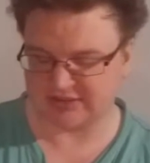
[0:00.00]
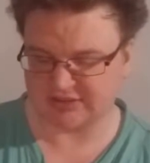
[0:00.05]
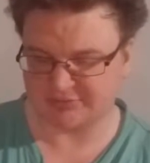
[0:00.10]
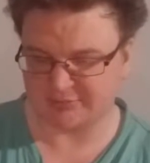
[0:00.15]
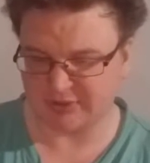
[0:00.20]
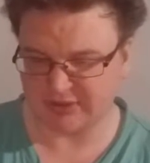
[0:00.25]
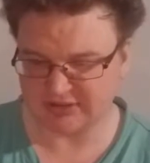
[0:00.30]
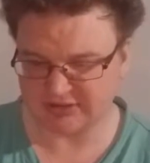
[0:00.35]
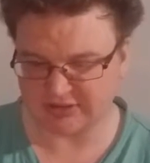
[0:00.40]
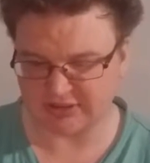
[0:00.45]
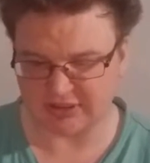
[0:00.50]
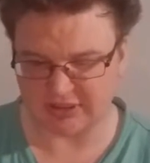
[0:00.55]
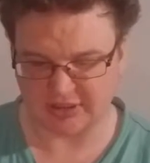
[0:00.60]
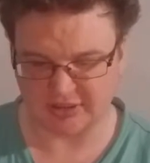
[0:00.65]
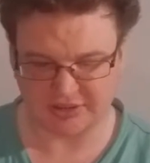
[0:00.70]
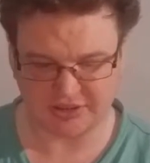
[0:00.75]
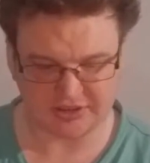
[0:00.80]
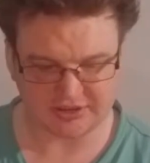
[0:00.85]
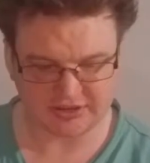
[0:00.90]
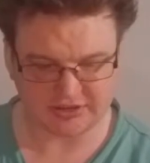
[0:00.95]
is basically
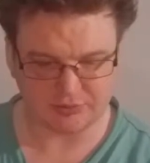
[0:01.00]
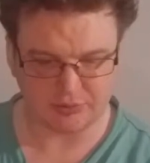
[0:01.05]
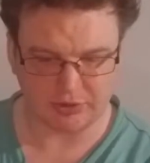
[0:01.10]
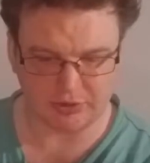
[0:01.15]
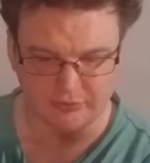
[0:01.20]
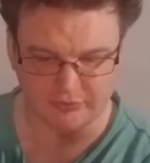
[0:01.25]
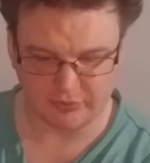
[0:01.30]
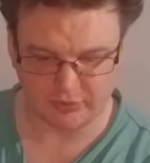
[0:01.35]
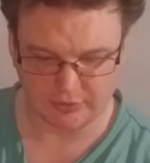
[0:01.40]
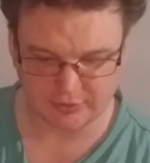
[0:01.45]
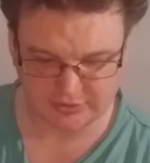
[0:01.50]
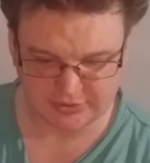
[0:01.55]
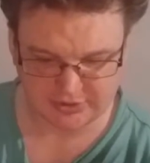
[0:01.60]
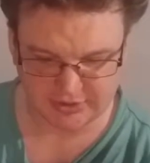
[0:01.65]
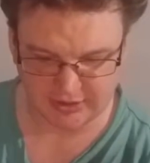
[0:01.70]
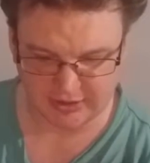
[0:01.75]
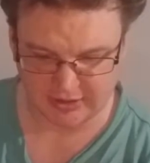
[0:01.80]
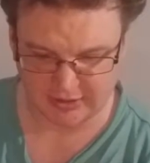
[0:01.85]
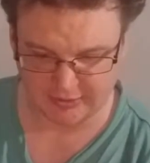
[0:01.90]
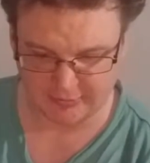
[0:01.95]
just one of those
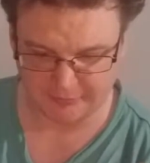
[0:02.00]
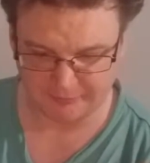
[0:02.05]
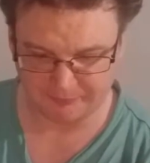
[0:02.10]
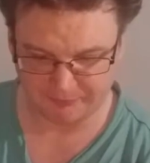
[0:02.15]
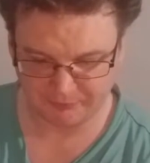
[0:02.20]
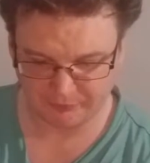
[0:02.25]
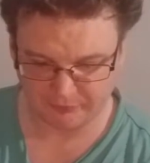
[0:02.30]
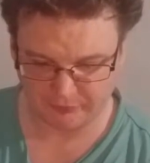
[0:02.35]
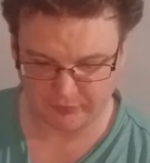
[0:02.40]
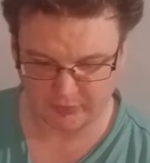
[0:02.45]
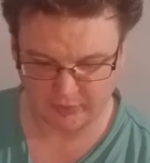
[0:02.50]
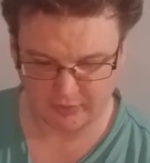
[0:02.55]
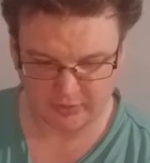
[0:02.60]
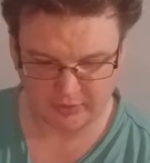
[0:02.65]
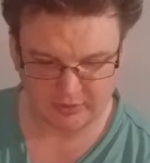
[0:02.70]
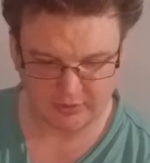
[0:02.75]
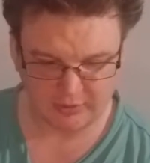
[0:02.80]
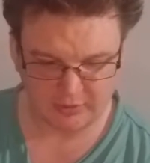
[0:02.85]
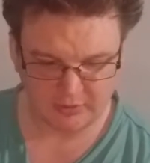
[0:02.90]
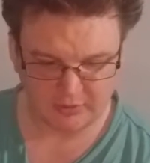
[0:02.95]

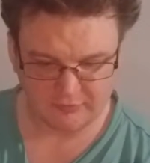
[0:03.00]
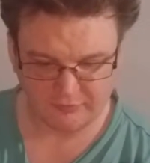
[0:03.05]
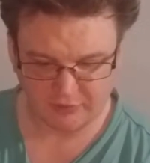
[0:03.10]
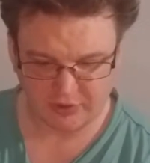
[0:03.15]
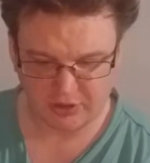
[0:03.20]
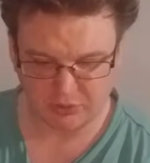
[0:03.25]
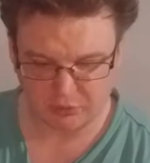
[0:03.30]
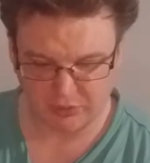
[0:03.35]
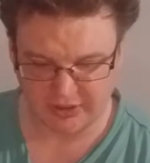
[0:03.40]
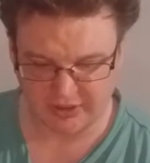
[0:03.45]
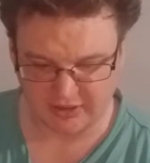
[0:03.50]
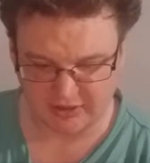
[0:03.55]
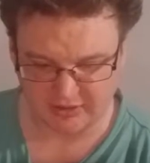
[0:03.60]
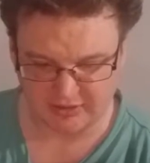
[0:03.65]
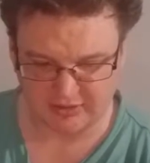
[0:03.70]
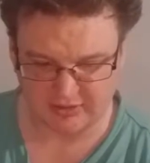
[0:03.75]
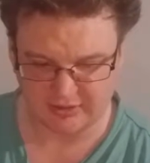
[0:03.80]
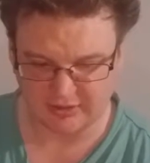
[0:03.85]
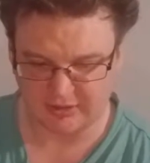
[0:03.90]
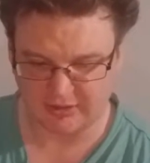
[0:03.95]
free
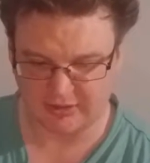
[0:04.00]
weight